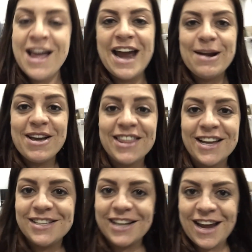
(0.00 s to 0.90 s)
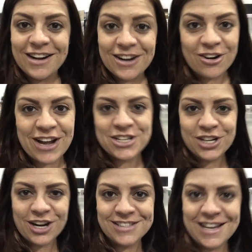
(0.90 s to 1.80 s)
Anyway, thanks again and I'll catch you
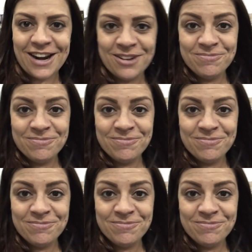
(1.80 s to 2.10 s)
guys later.